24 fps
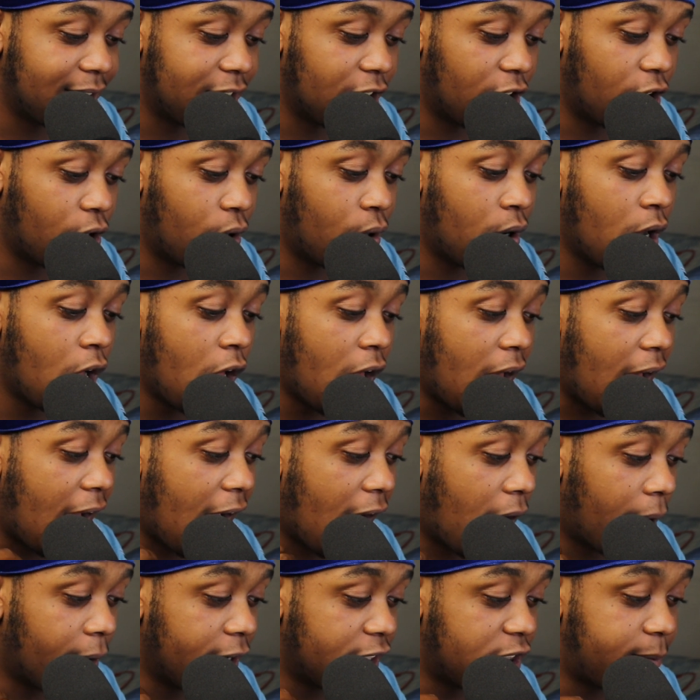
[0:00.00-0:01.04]
so
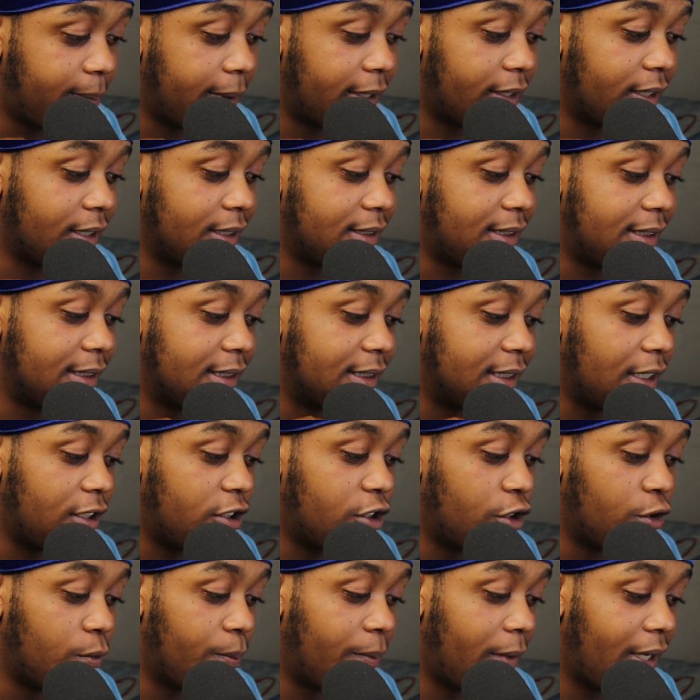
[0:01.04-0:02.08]
our experiences
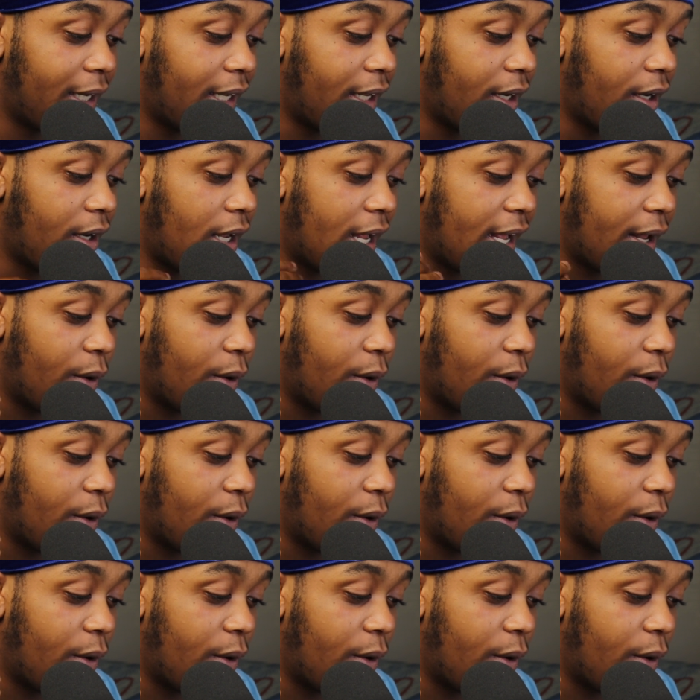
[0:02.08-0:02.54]
include men